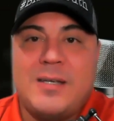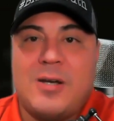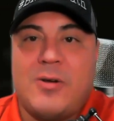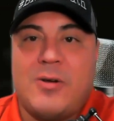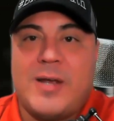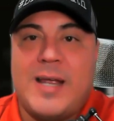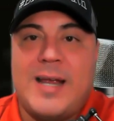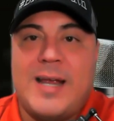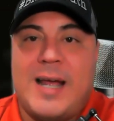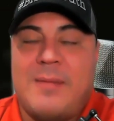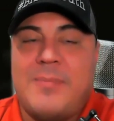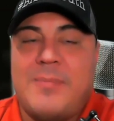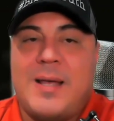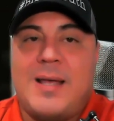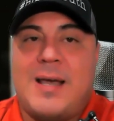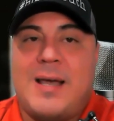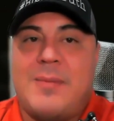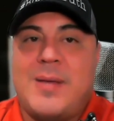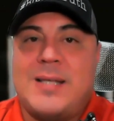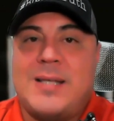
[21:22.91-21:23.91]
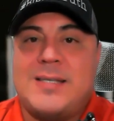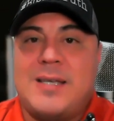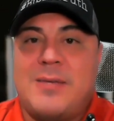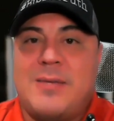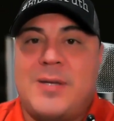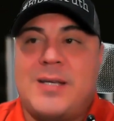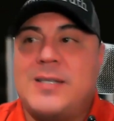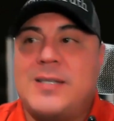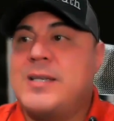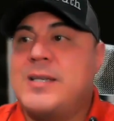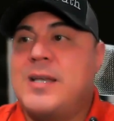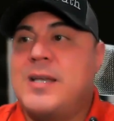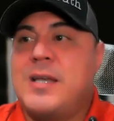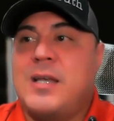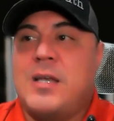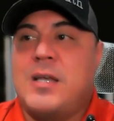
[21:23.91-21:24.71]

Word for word: okay i'm not i'm not saying because